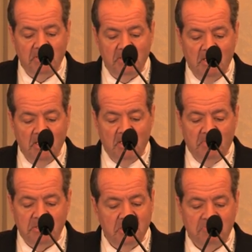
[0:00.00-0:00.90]
But
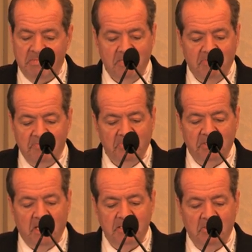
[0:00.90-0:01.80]
there's many people
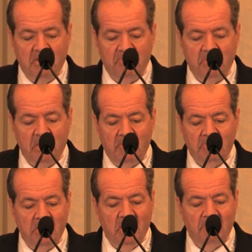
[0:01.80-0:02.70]
that I know
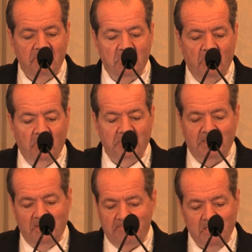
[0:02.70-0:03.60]
have called,
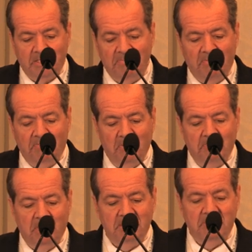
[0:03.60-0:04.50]
and I picked up the
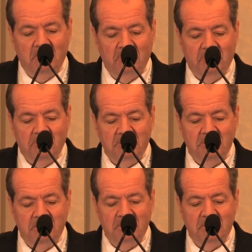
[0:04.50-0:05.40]
phone myself personally.